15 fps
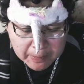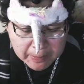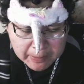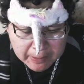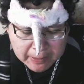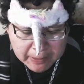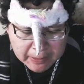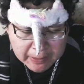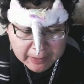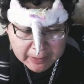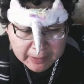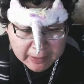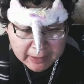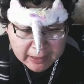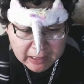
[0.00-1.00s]

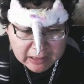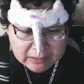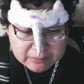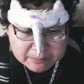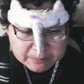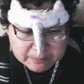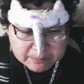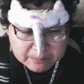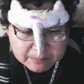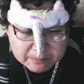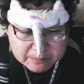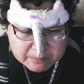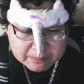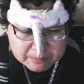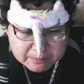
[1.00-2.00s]

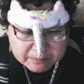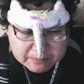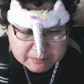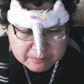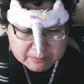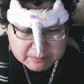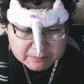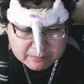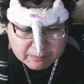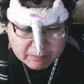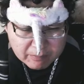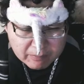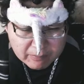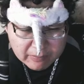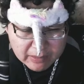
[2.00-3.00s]

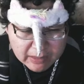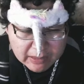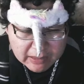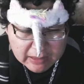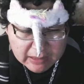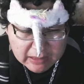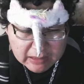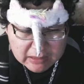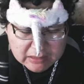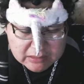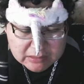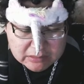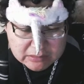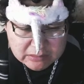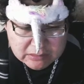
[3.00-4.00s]

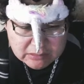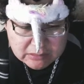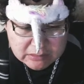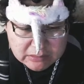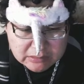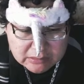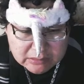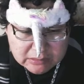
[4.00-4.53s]
No one is speaking in this clip.